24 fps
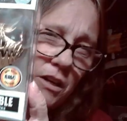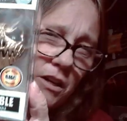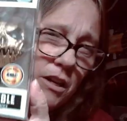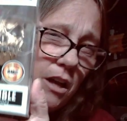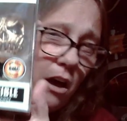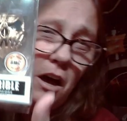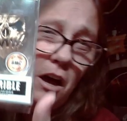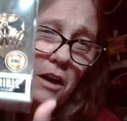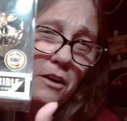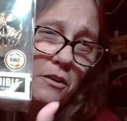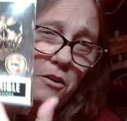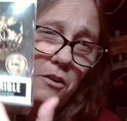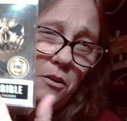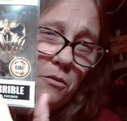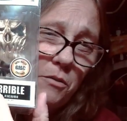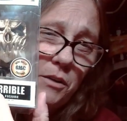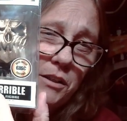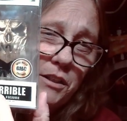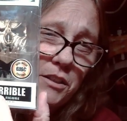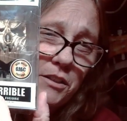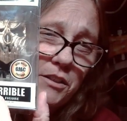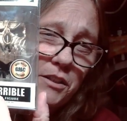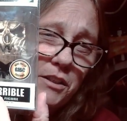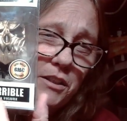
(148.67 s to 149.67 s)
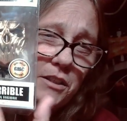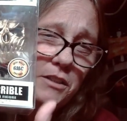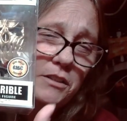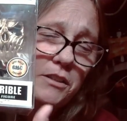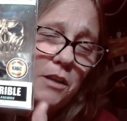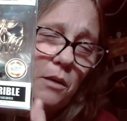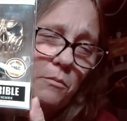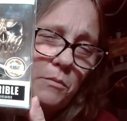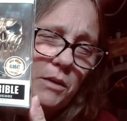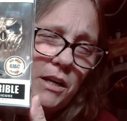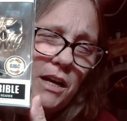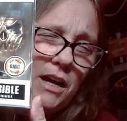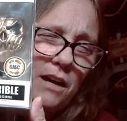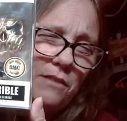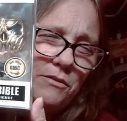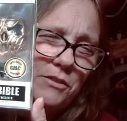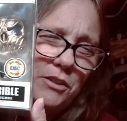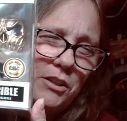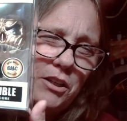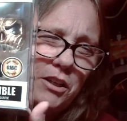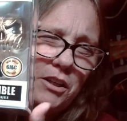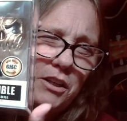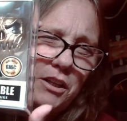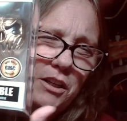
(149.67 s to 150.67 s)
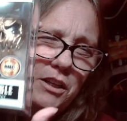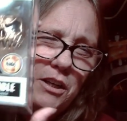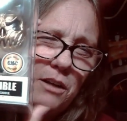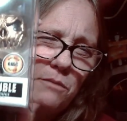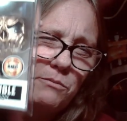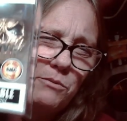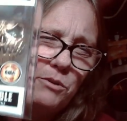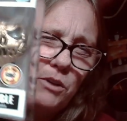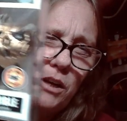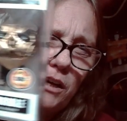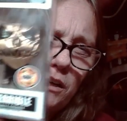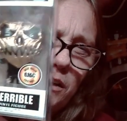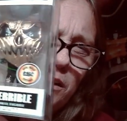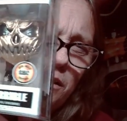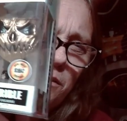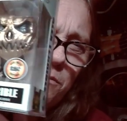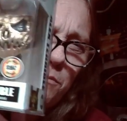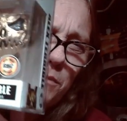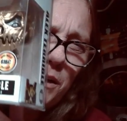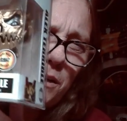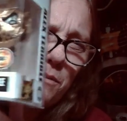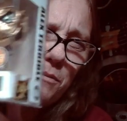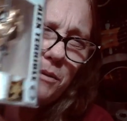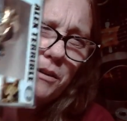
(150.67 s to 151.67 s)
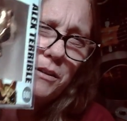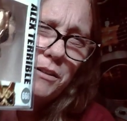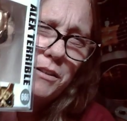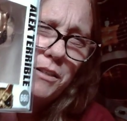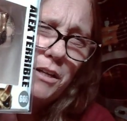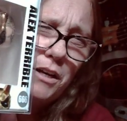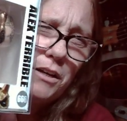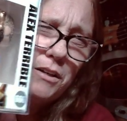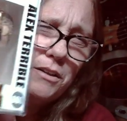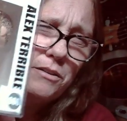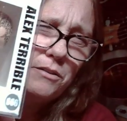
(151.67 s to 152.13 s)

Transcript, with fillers: Now, I don't know what this is. I'm going to have to look it up so I can be able to tell you